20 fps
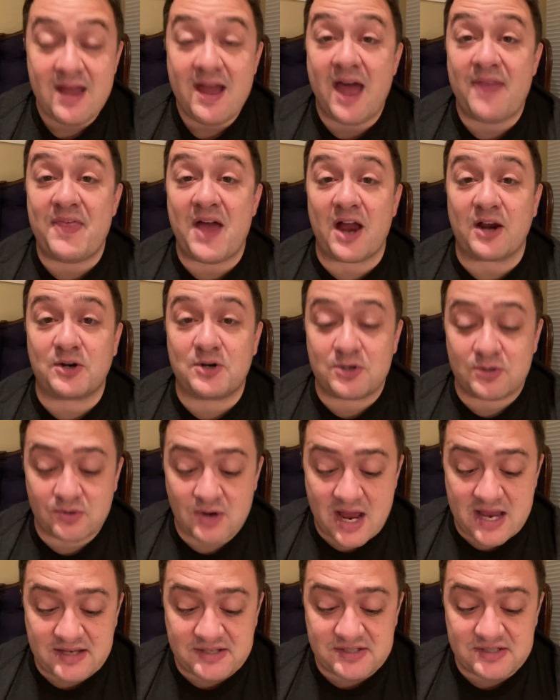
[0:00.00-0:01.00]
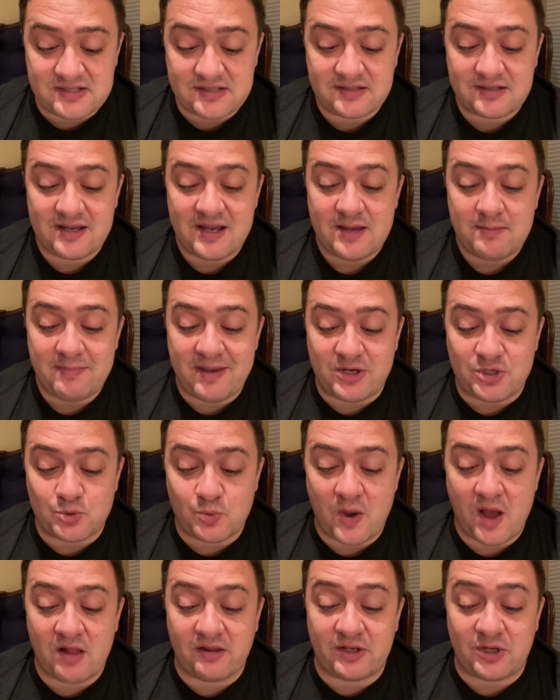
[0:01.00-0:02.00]
and that Christ may
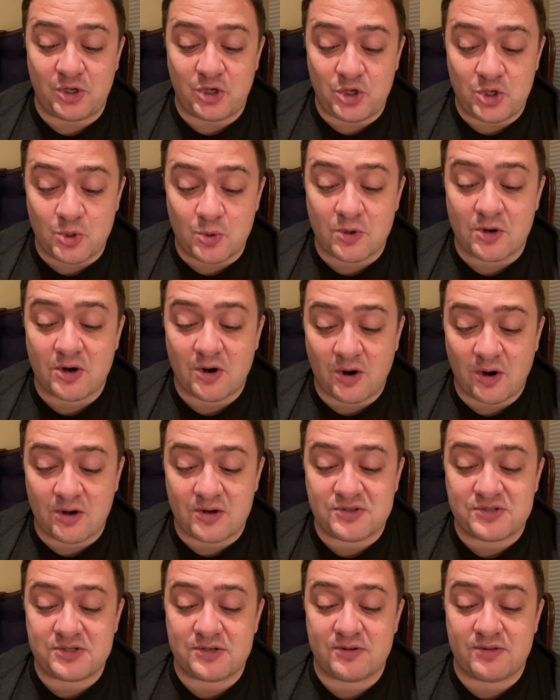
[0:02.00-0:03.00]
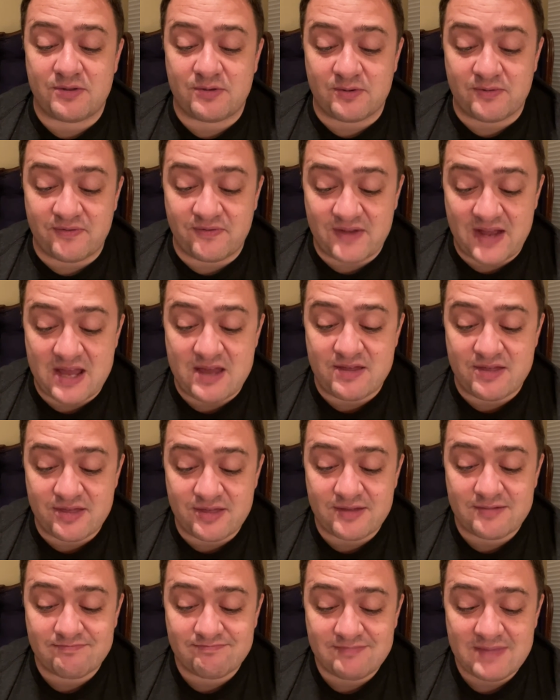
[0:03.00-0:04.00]
dwell in your hearts through faith.
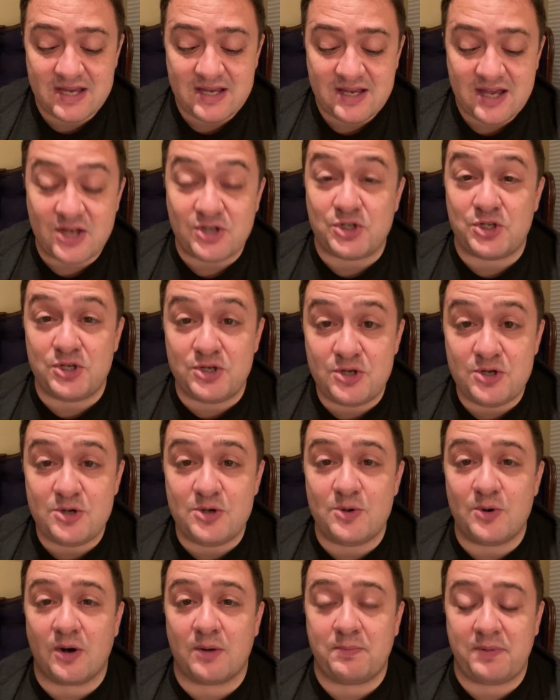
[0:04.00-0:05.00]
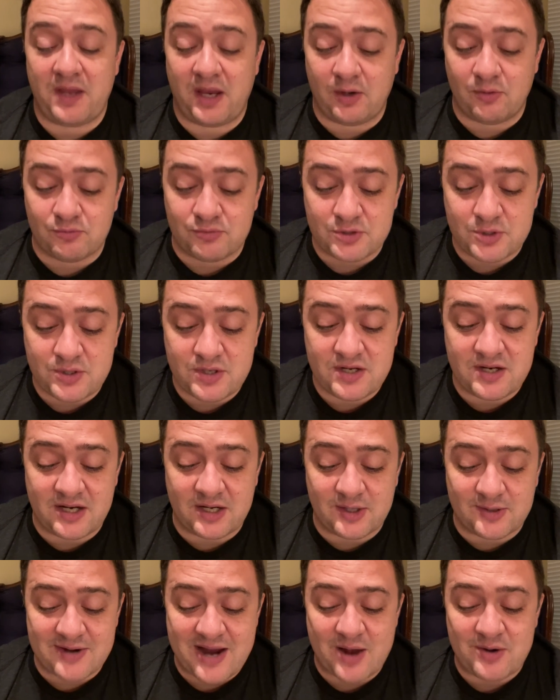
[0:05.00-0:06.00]
As you are being rooted
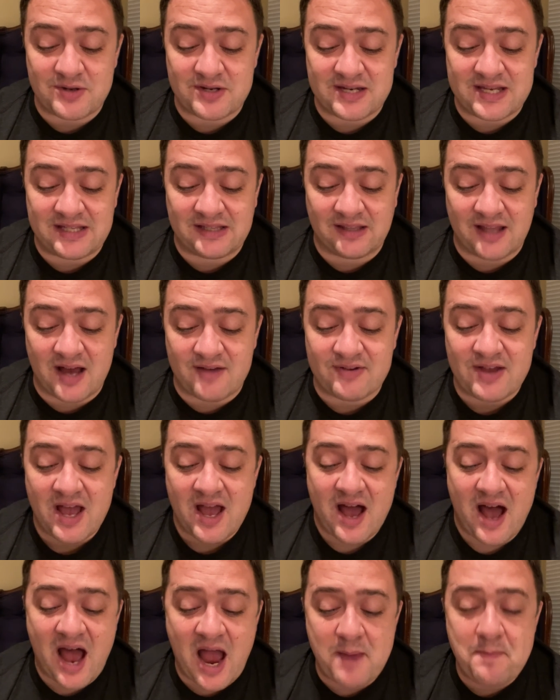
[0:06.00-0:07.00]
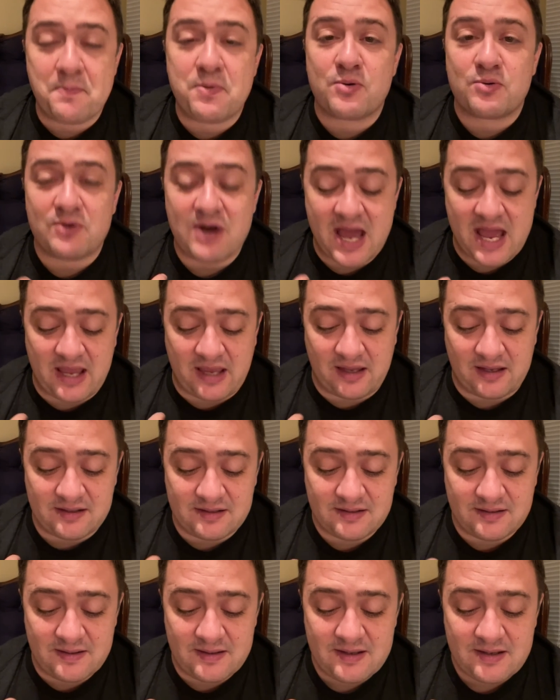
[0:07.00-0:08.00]
and grounded in love, I pray,
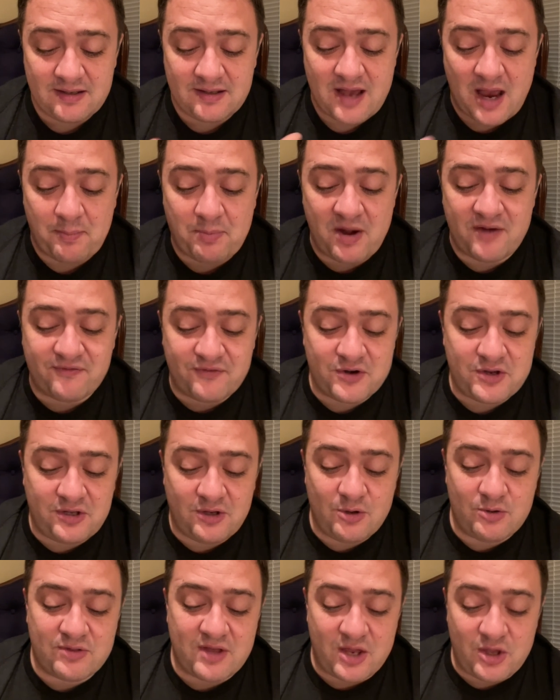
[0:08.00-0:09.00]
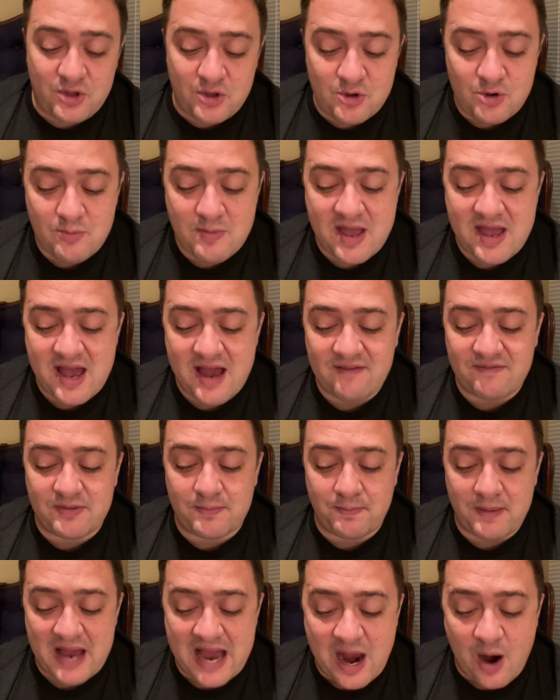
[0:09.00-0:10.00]
I pray for you that you may have the
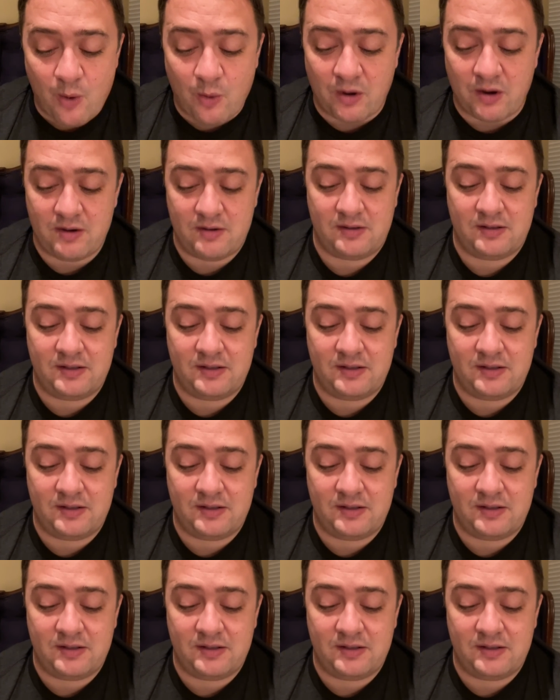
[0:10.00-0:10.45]
power